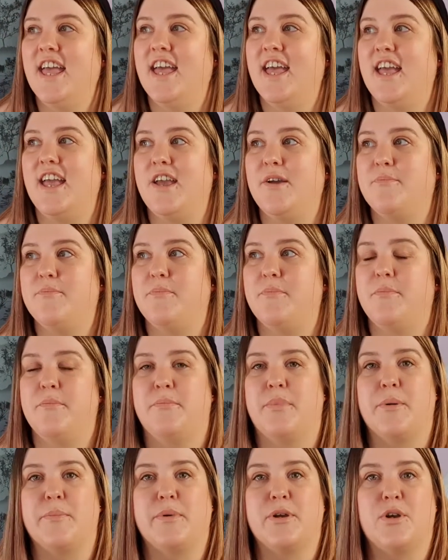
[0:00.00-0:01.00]
Um,
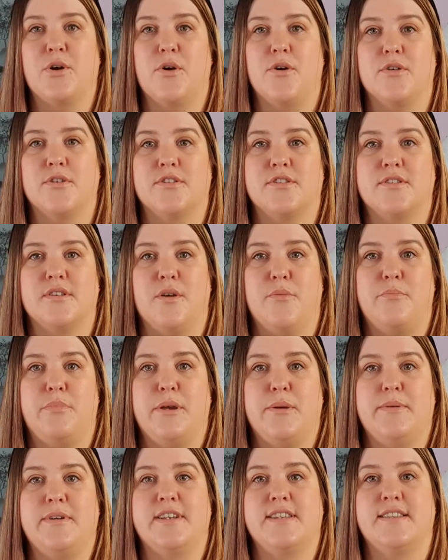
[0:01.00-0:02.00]
but because
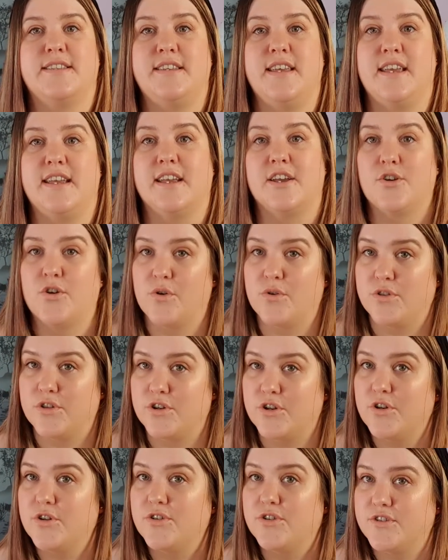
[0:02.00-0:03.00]
baby is taking all the
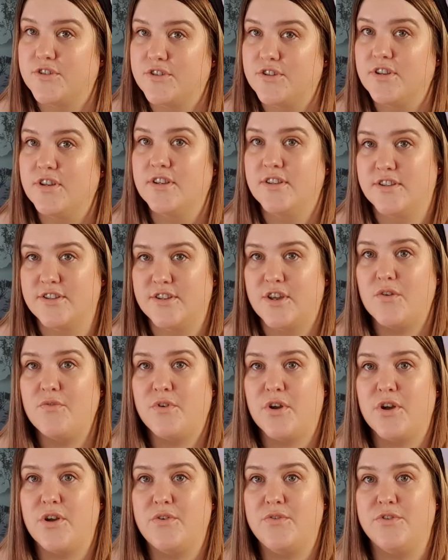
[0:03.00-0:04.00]
good stuff
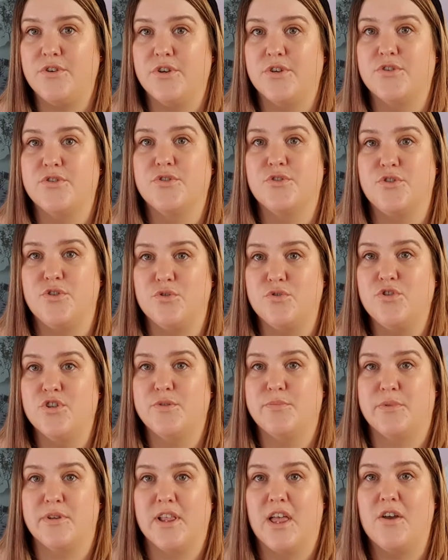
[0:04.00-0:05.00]
out of you, so you'll
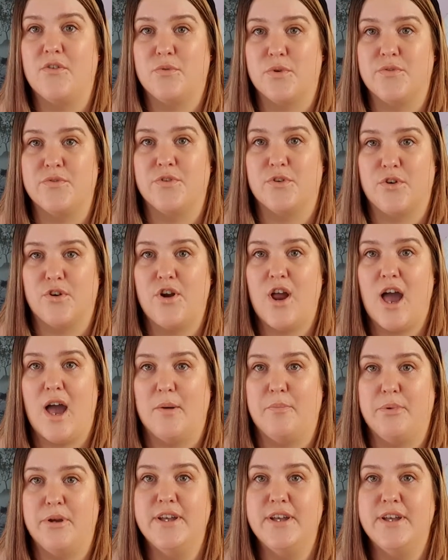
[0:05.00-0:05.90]
just be left with the crap.